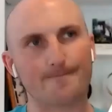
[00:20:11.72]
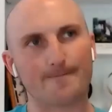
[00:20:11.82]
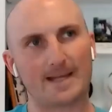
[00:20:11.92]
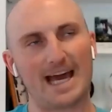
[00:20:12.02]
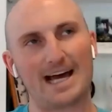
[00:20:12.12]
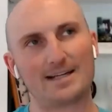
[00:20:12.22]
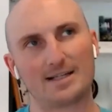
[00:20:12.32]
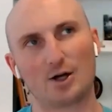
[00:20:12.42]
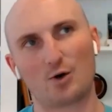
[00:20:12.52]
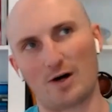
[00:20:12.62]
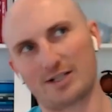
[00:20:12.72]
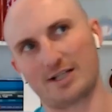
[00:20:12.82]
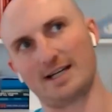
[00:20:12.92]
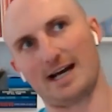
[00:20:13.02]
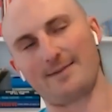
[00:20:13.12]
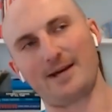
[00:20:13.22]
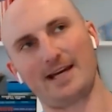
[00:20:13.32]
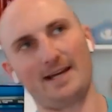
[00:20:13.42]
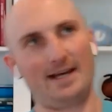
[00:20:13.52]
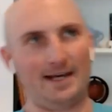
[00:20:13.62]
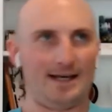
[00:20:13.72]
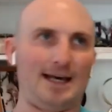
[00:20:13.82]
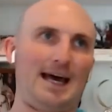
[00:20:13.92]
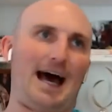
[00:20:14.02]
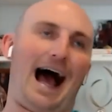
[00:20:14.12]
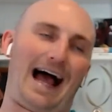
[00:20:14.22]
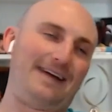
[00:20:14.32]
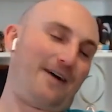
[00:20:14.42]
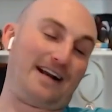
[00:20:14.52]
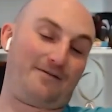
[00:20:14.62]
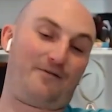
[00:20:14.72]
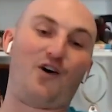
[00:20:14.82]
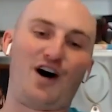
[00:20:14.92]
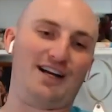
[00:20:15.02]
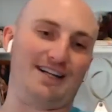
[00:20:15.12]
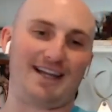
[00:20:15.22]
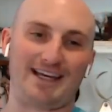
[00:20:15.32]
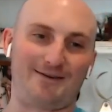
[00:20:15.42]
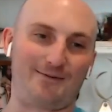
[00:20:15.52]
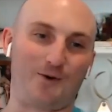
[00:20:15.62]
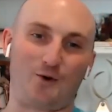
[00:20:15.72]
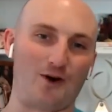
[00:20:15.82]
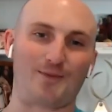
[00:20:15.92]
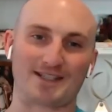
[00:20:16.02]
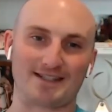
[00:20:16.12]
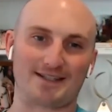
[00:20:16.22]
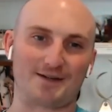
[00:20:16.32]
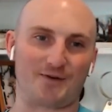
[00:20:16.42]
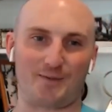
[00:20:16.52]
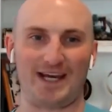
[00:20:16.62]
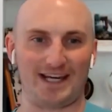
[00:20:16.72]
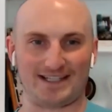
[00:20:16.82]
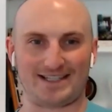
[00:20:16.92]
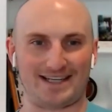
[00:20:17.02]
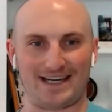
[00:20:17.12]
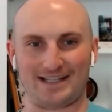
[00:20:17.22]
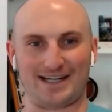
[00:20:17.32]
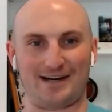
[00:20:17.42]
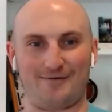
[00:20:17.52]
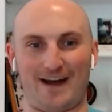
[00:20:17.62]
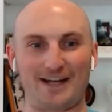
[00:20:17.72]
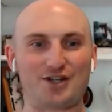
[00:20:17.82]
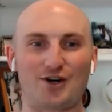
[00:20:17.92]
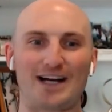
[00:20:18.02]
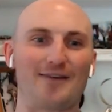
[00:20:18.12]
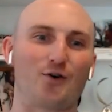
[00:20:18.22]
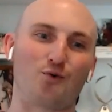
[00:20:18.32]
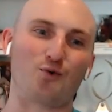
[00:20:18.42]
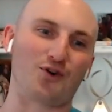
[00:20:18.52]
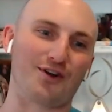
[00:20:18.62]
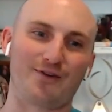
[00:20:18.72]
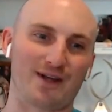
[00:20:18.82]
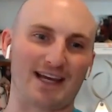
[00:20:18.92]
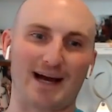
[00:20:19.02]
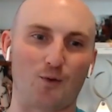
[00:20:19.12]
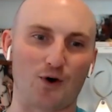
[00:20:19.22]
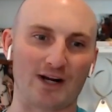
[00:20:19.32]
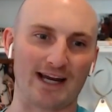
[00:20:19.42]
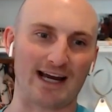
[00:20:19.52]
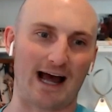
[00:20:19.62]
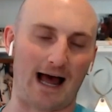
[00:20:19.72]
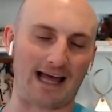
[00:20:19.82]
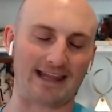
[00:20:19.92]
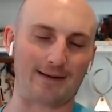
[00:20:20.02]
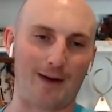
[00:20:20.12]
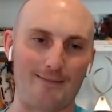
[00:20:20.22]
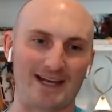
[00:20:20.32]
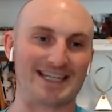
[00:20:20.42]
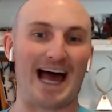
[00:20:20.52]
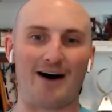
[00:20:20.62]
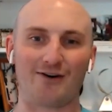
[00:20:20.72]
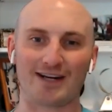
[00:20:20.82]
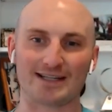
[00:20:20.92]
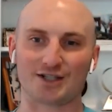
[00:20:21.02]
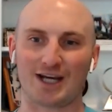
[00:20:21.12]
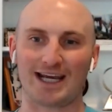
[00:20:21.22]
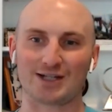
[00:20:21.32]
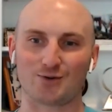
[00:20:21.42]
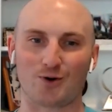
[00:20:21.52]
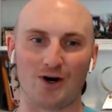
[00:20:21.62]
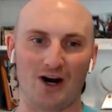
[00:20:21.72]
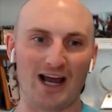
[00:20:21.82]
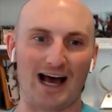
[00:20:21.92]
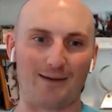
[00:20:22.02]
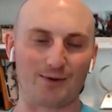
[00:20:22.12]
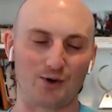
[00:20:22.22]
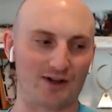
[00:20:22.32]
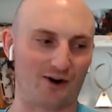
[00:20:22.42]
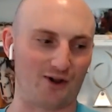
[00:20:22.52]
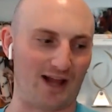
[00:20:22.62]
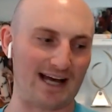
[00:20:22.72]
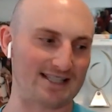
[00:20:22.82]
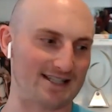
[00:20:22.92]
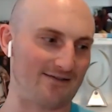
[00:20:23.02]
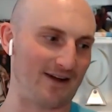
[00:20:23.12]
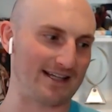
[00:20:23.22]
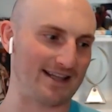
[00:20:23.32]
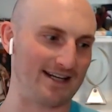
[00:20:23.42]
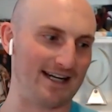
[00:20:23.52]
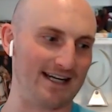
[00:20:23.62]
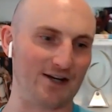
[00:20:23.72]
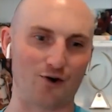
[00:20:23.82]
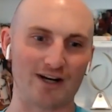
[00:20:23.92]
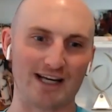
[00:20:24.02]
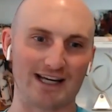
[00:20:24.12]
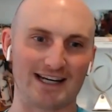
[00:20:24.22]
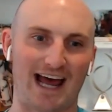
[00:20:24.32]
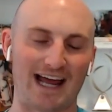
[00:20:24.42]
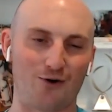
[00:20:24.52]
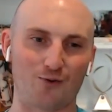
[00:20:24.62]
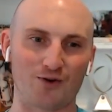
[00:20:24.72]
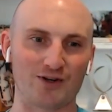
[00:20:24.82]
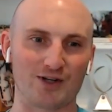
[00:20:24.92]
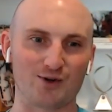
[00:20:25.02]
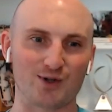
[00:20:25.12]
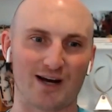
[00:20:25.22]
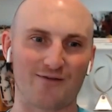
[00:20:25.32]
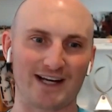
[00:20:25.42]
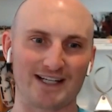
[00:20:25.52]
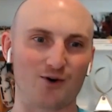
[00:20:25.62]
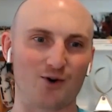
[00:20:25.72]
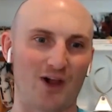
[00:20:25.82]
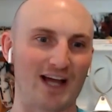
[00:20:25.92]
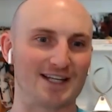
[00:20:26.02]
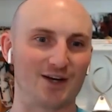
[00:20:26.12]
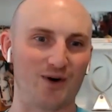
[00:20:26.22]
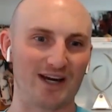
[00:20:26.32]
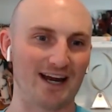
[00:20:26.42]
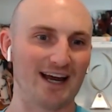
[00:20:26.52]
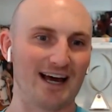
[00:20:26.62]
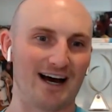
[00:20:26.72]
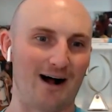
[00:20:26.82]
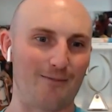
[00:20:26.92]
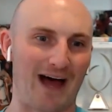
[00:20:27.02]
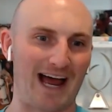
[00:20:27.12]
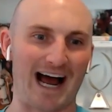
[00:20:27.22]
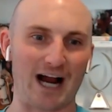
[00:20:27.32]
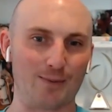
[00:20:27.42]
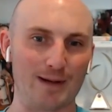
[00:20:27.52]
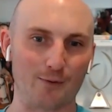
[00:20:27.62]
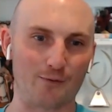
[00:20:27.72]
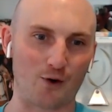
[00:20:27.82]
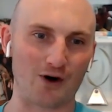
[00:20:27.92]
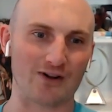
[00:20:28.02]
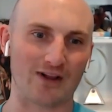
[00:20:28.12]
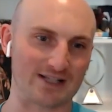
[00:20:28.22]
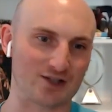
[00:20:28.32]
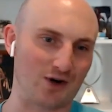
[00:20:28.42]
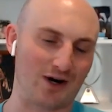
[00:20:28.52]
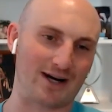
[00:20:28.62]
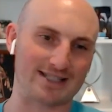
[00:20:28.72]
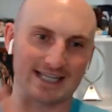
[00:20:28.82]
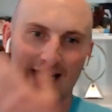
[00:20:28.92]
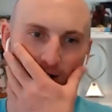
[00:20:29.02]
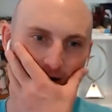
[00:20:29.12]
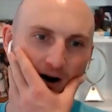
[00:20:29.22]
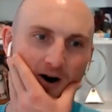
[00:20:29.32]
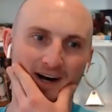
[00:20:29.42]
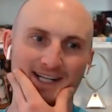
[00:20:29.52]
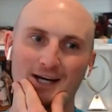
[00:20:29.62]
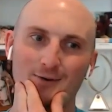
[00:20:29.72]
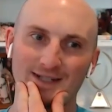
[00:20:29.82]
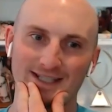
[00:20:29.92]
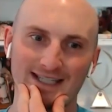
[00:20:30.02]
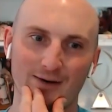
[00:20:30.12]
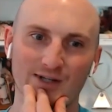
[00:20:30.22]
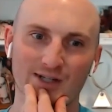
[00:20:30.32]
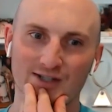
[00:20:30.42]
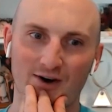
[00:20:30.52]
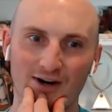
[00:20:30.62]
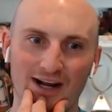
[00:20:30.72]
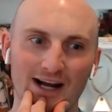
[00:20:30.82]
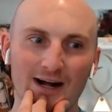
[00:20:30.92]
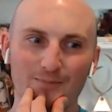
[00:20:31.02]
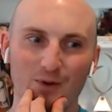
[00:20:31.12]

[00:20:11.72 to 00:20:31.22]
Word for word: Yeah, good question. I mean, I find it fun. Like, growing businesses for me is, is an adventure. I never really feel like I'm working. I think my mentality has changed where I'm doing a little less of like the nitty gritty, and I don't really do stuff I don't like doing. Um, I hire people for it, like Trio S E O, our, our S E O business that we just started.